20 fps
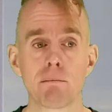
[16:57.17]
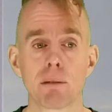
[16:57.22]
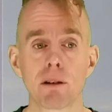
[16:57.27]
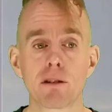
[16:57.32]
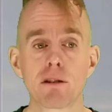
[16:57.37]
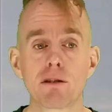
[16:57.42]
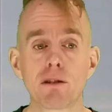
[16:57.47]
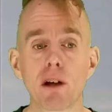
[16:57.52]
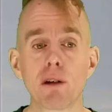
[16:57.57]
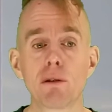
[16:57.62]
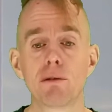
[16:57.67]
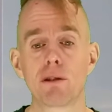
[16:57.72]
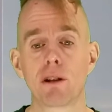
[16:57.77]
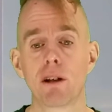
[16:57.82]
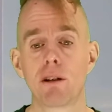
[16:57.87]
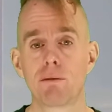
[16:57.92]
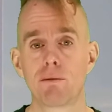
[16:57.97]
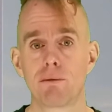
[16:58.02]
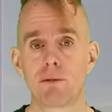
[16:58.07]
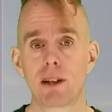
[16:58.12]
But don't
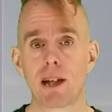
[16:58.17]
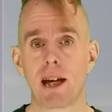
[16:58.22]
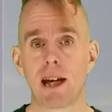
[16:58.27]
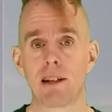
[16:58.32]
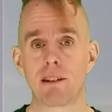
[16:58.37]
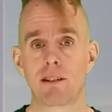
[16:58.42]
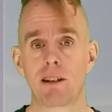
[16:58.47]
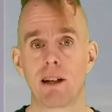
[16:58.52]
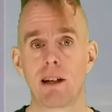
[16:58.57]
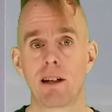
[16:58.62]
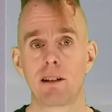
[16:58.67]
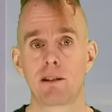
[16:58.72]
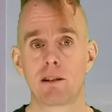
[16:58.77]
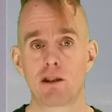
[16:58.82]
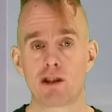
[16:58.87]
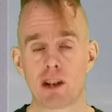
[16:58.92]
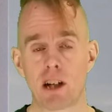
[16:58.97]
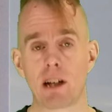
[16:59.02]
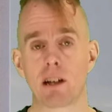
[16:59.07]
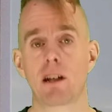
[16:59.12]
forget
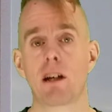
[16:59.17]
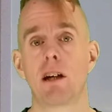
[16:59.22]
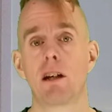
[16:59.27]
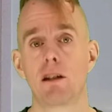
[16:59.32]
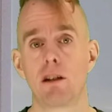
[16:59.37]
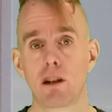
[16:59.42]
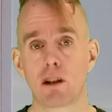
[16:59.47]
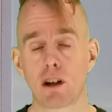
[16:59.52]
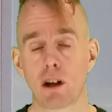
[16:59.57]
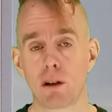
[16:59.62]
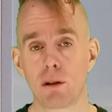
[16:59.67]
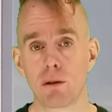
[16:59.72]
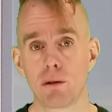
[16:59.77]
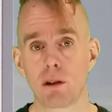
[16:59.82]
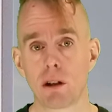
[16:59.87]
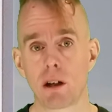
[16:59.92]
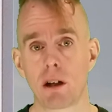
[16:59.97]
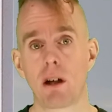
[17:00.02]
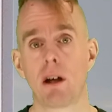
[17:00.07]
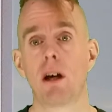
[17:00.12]
to check your
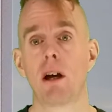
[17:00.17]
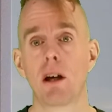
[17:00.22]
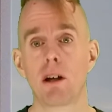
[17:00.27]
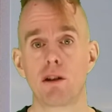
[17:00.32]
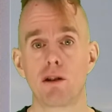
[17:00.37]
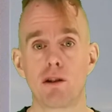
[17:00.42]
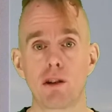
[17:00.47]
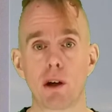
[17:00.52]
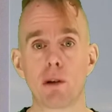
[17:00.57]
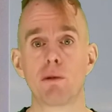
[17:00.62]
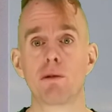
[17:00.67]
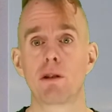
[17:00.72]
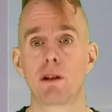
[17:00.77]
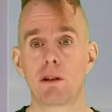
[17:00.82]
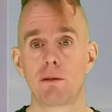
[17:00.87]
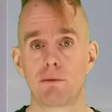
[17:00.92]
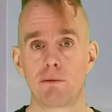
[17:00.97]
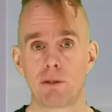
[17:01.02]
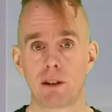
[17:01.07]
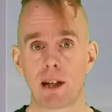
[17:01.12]
code. Don't
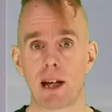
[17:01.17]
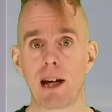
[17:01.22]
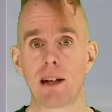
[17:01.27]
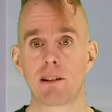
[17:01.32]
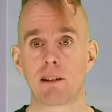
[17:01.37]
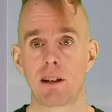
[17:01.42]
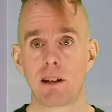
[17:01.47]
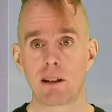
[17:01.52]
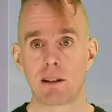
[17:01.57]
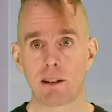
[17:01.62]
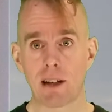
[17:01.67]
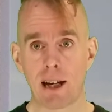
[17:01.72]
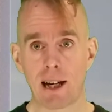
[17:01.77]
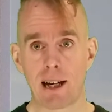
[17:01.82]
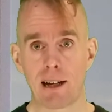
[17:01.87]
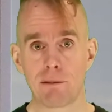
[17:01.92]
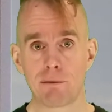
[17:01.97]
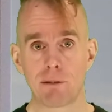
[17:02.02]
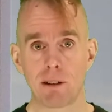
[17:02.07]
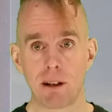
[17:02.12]
forget to
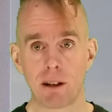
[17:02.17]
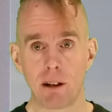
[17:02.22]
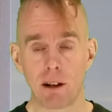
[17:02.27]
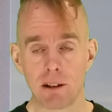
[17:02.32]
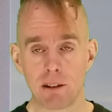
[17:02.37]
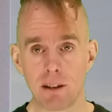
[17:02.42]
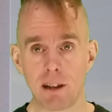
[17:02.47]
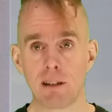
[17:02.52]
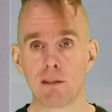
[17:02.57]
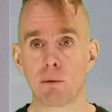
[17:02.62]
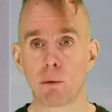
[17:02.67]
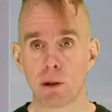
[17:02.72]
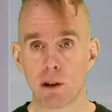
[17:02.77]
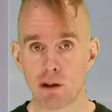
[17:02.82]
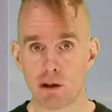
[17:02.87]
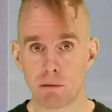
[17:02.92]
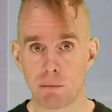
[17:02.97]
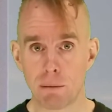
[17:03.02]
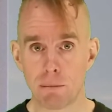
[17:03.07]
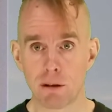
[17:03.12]
have an idea of what
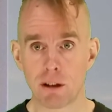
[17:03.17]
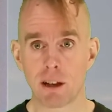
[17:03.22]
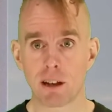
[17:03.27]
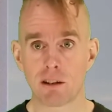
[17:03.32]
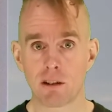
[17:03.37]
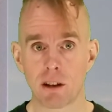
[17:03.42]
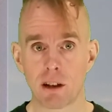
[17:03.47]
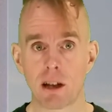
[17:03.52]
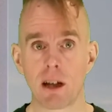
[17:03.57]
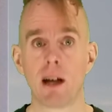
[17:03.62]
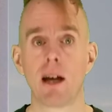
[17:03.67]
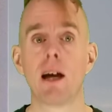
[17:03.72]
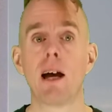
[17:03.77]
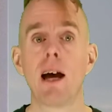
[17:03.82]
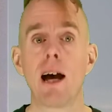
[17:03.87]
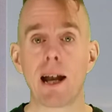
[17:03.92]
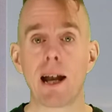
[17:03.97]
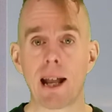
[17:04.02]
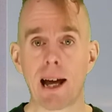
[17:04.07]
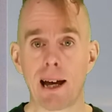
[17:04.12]
it should be predicting,
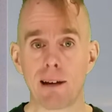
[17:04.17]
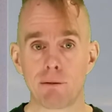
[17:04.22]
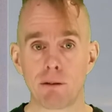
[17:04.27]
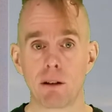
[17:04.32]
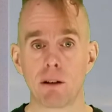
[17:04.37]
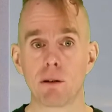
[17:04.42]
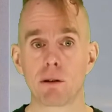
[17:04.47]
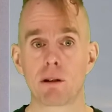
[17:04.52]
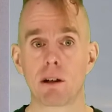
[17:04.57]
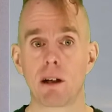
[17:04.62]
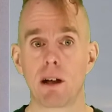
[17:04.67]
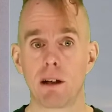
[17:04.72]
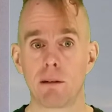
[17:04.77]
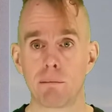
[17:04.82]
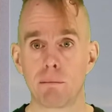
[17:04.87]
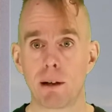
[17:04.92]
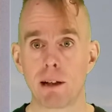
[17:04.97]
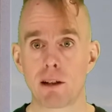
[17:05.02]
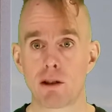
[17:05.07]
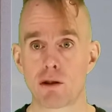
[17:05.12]
and have a look
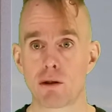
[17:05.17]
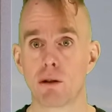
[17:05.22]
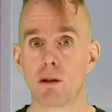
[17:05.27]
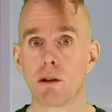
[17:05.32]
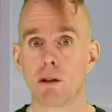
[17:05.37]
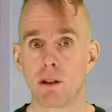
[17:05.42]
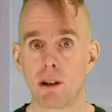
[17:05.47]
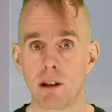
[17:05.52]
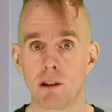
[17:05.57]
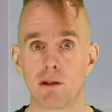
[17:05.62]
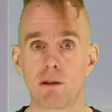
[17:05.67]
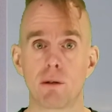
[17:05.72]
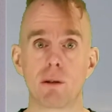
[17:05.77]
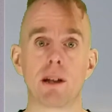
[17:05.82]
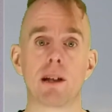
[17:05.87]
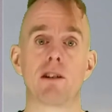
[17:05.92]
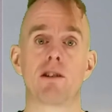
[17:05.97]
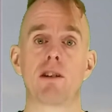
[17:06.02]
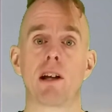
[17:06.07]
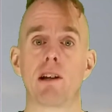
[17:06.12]
and make sure that it's
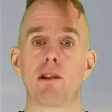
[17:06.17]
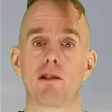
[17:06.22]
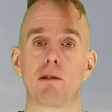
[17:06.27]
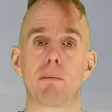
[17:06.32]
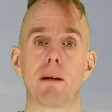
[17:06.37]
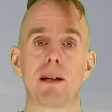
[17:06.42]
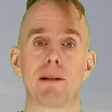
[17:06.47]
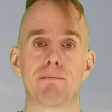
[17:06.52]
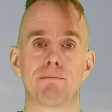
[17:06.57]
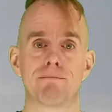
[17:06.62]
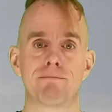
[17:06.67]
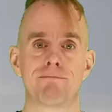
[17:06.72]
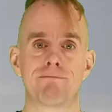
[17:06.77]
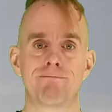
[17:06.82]
doing it sensibly.